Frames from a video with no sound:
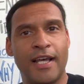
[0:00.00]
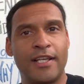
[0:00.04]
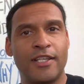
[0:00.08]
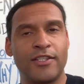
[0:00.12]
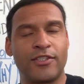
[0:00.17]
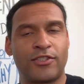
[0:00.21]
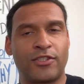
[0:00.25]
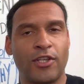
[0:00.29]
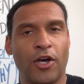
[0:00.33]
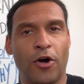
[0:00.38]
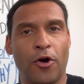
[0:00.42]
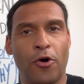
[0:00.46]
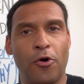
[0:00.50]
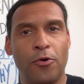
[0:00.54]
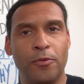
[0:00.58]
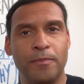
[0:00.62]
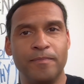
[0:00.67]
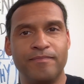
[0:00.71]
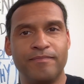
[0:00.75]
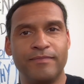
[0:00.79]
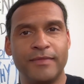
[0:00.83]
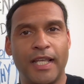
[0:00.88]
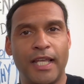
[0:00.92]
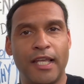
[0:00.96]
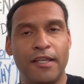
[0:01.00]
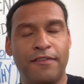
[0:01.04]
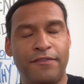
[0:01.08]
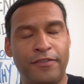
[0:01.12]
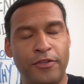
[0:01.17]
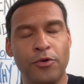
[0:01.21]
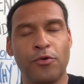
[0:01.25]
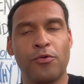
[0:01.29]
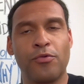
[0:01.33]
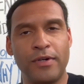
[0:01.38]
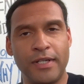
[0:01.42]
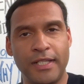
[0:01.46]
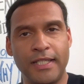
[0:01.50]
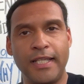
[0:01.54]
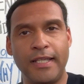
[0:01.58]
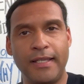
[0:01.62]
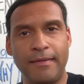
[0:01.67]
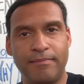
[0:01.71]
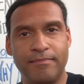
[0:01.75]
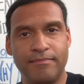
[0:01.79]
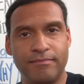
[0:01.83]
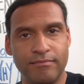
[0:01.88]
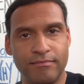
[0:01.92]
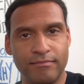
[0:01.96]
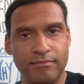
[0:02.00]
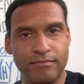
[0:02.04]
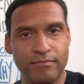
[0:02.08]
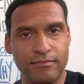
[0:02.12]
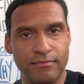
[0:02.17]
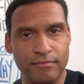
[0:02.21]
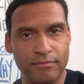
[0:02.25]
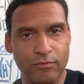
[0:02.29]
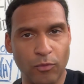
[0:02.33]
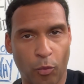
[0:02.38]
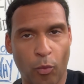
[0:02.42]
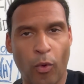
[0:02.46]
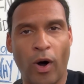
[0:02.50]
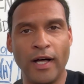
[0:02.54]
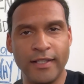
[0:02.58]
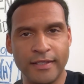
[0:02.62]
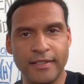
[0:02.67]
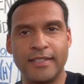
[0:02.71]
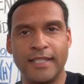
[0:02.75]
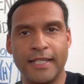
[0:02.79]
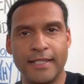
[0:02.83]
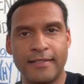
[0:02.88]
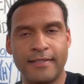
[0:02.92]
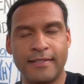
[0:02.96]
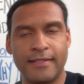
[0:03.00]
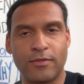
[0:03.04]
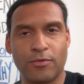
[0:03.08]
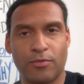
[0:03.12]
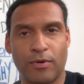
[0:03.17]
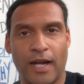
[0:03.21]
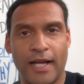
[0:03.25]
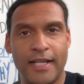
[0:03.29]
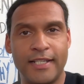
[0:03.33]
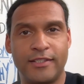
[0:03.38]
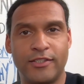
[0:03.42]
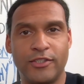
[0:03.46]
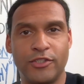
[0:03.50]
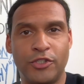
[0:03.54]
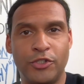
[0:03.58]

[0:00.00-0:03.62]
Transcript: So if you really want this, right,